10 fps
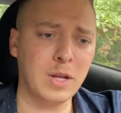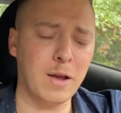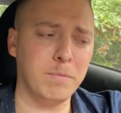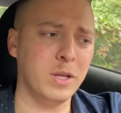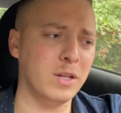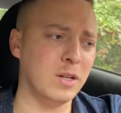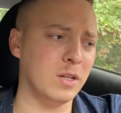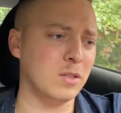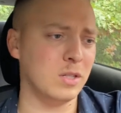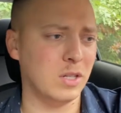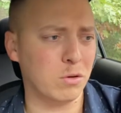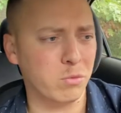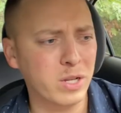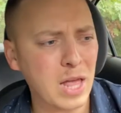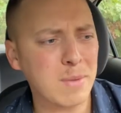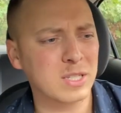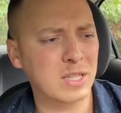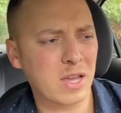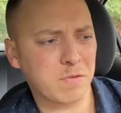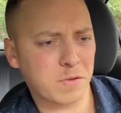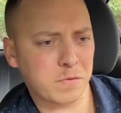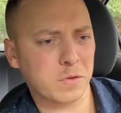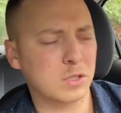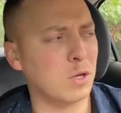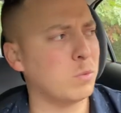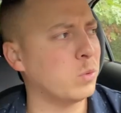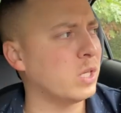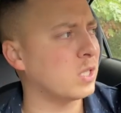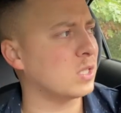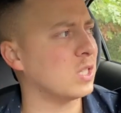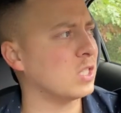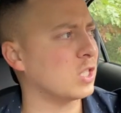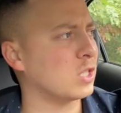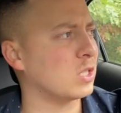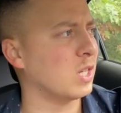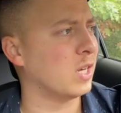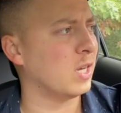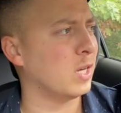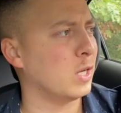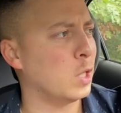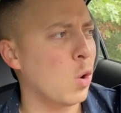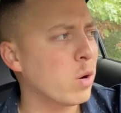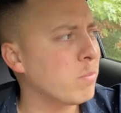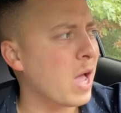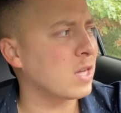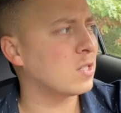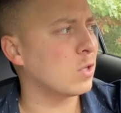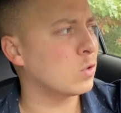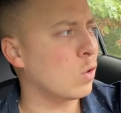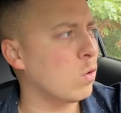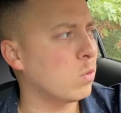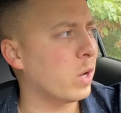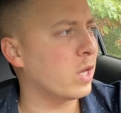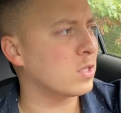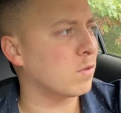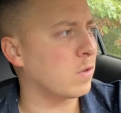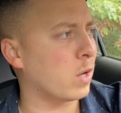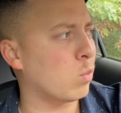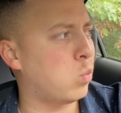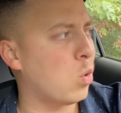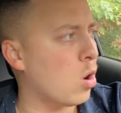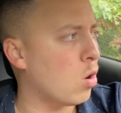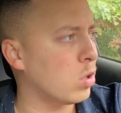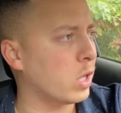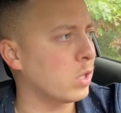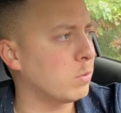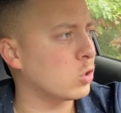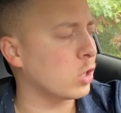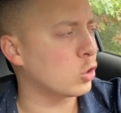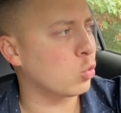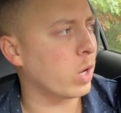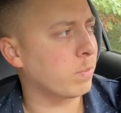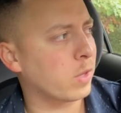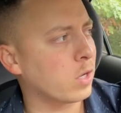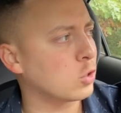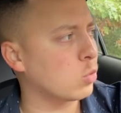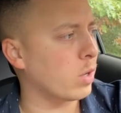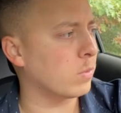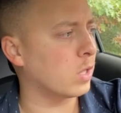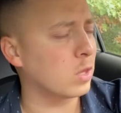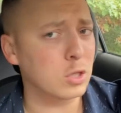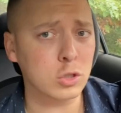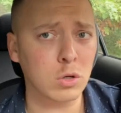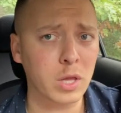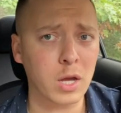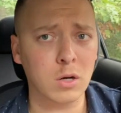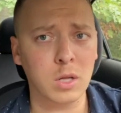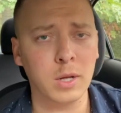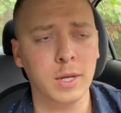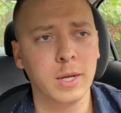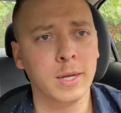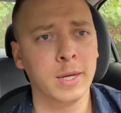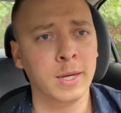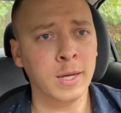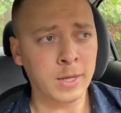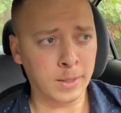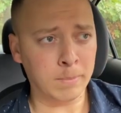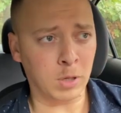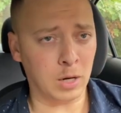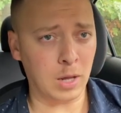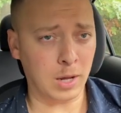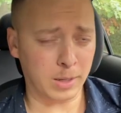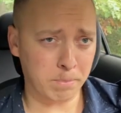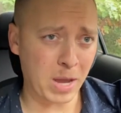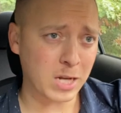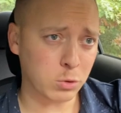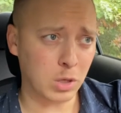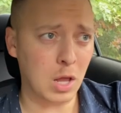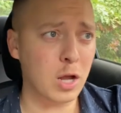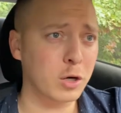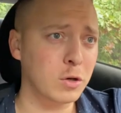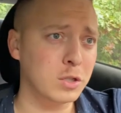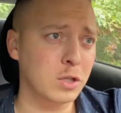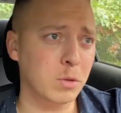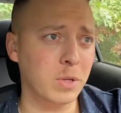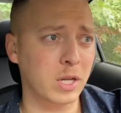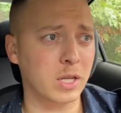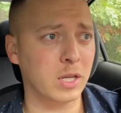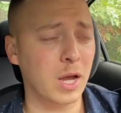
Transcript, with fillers: I've been in a, in a relapse state for the first couple weeks and just going back to those old ways of like, whoa, like, let me try swipe there, swipe, get this girl, that girl, that. But I match with a lot of girls in Dominican.